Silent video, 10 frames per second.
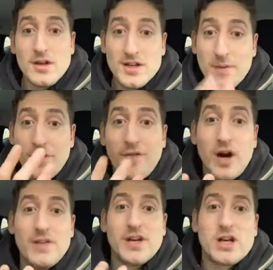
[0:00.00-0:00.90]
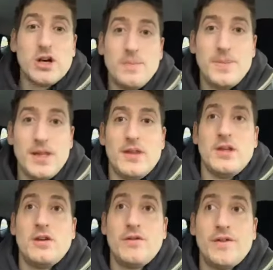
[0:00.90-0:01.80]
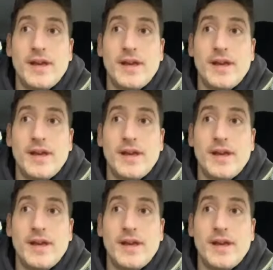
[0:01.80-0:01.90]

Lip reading: Number five, it could be that you've